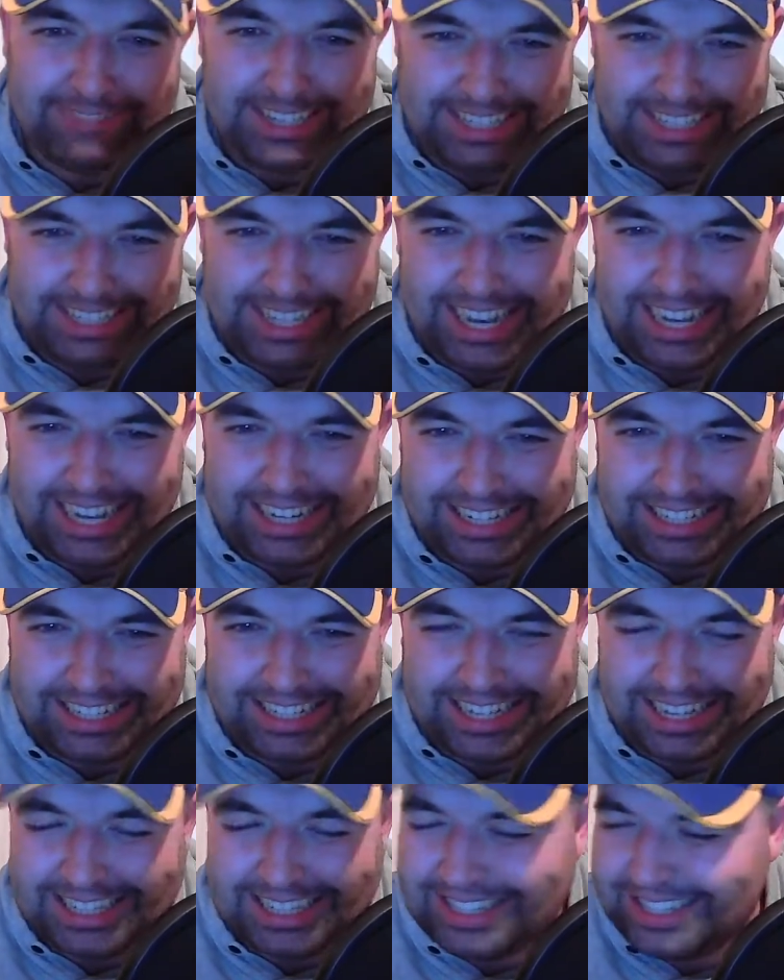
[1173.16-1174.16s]
yeah,
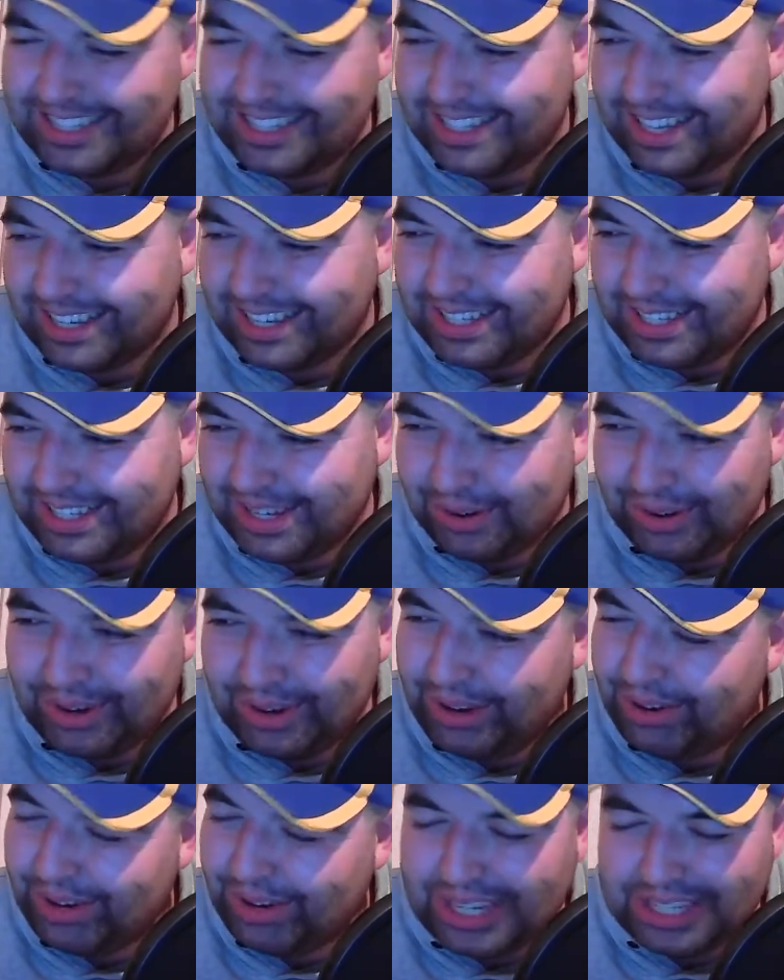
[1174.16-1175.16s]
that's the
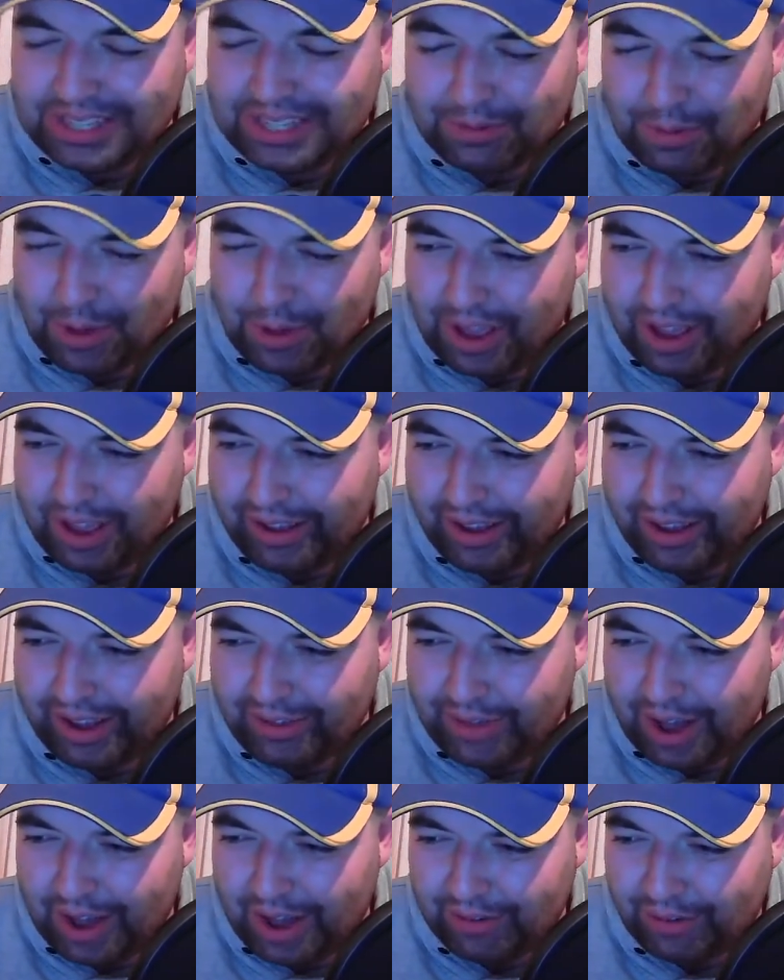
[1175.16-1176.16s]
only reason why I've
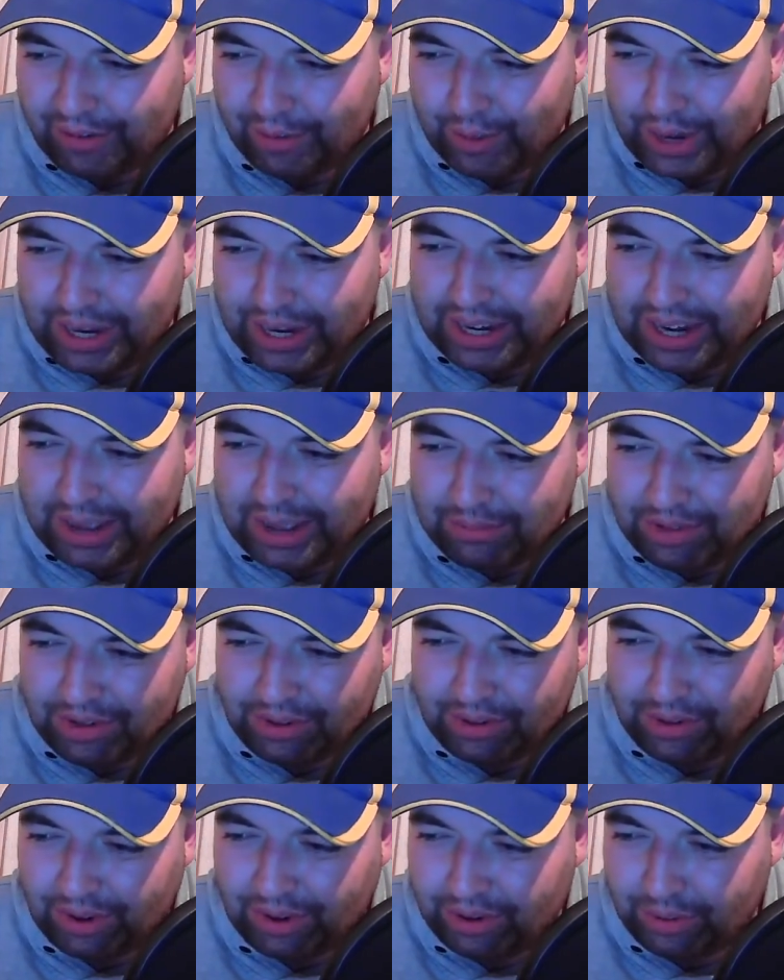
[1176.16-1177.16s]
gone for winning them
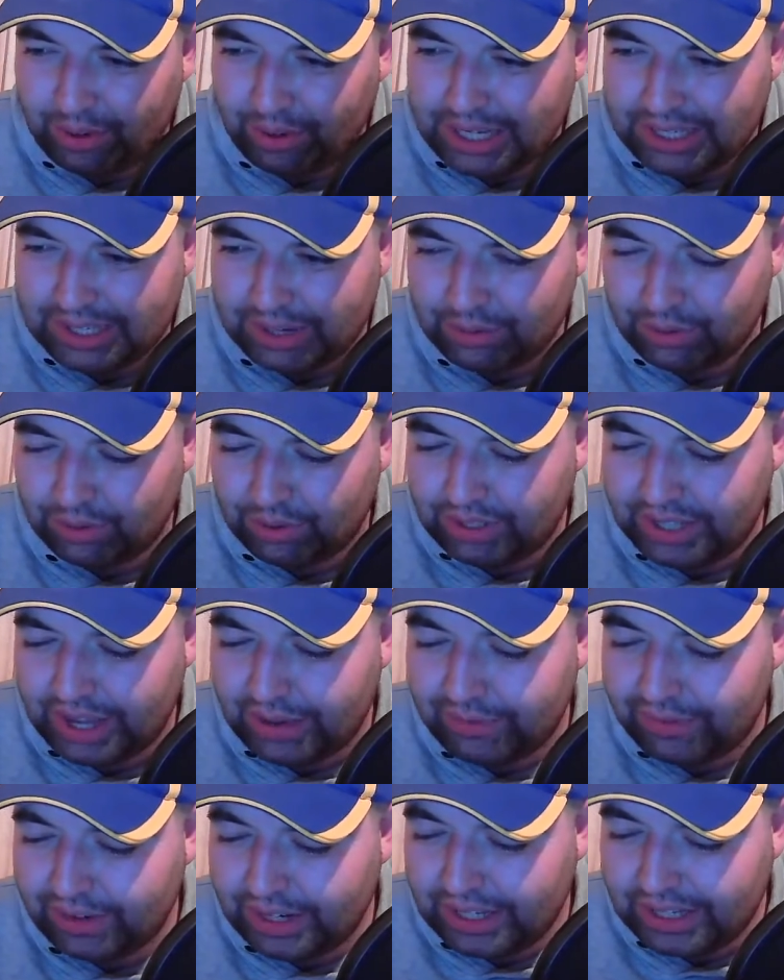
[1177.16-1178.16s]
two. Otherwise, I would
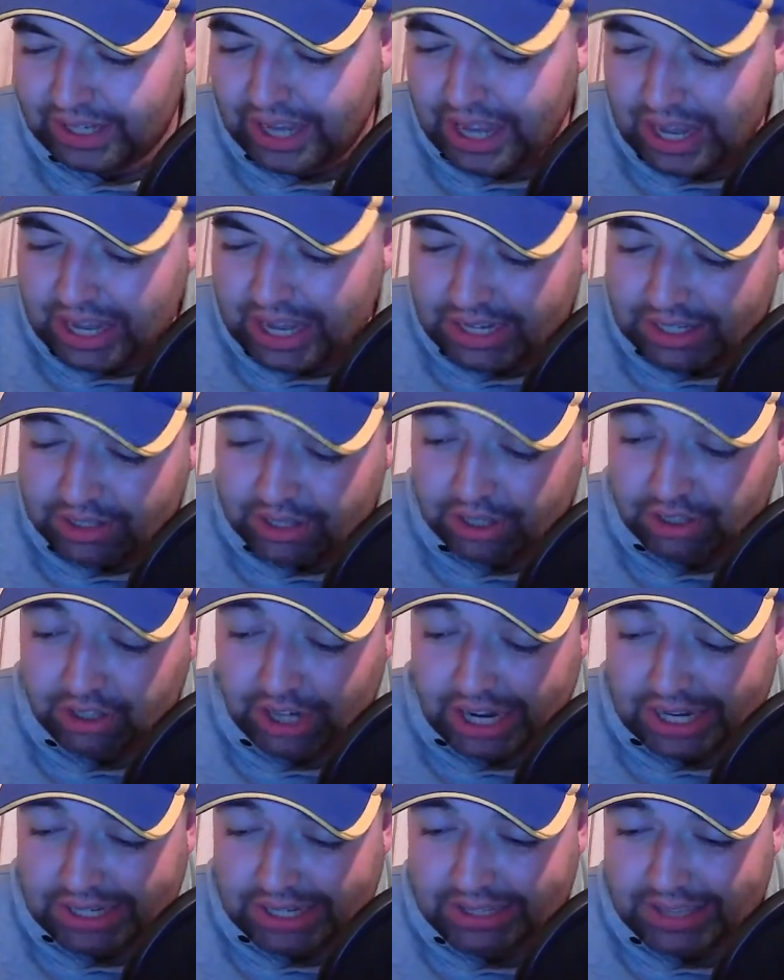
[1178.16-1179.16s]
definitely
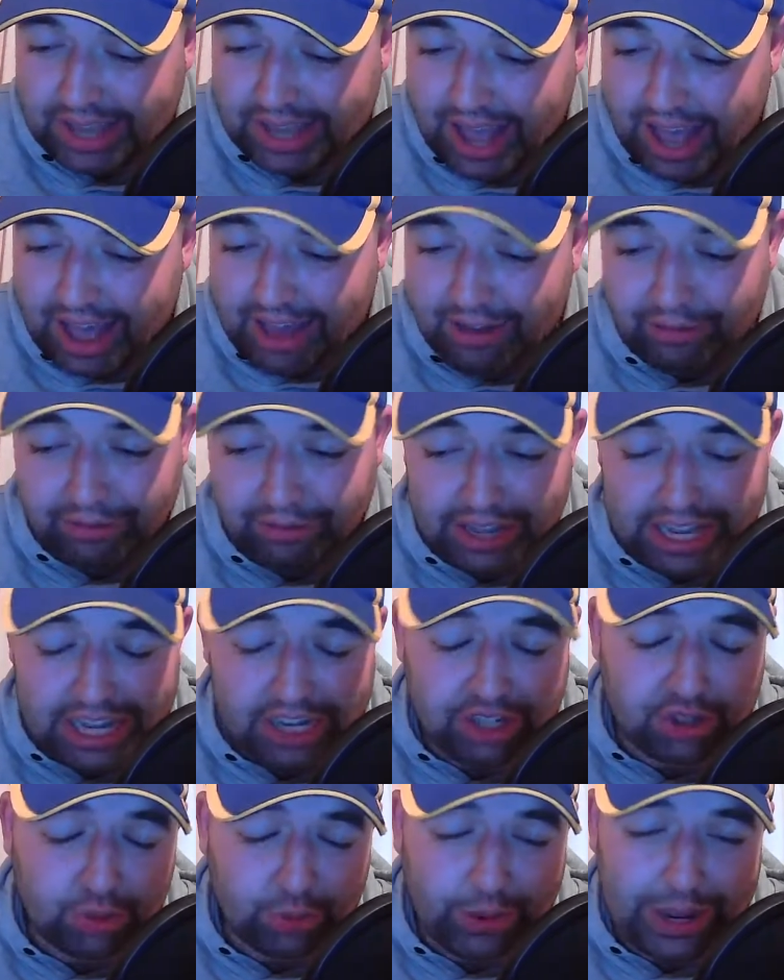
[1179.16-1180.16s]
suggest to have
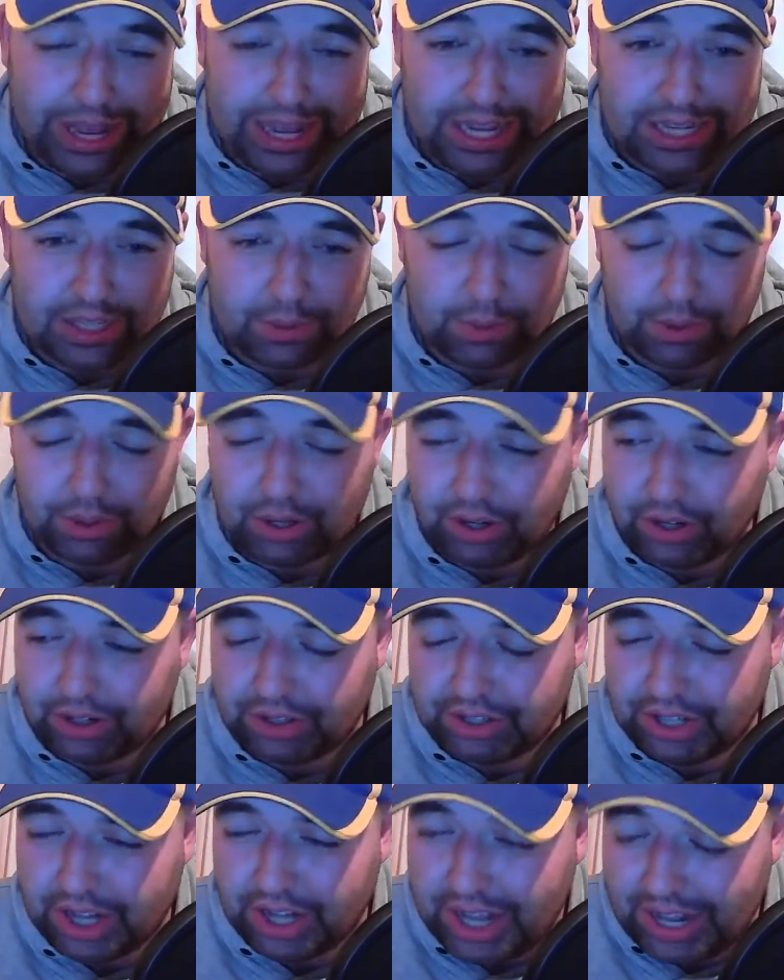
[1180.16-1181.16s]
each ways. But look
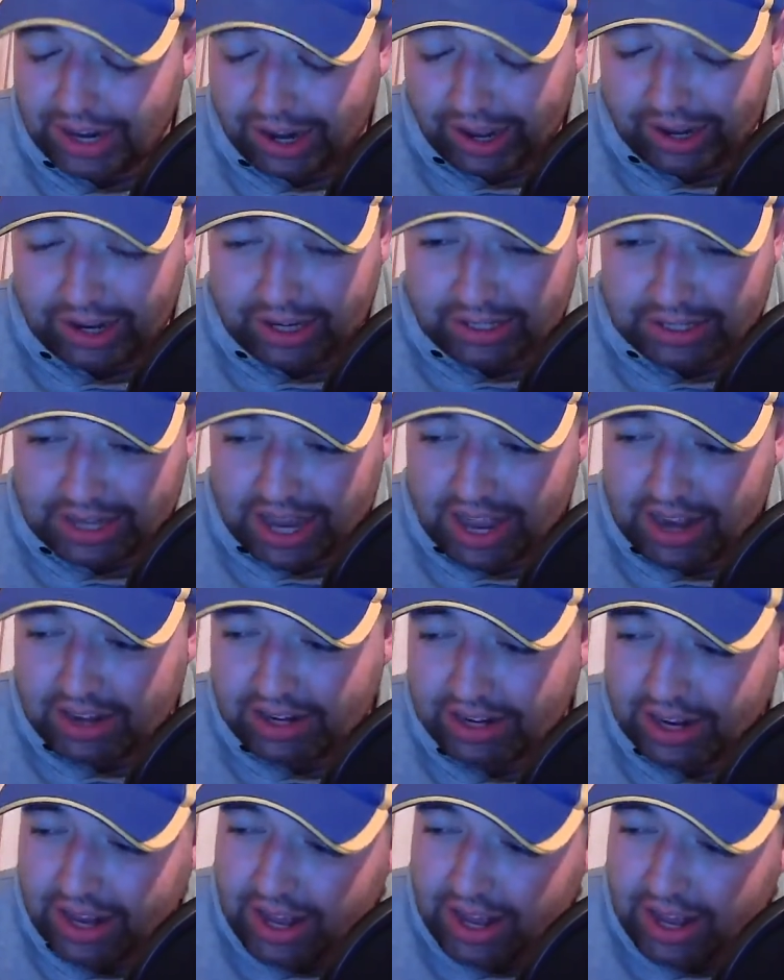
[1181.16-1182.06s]
at, like I said,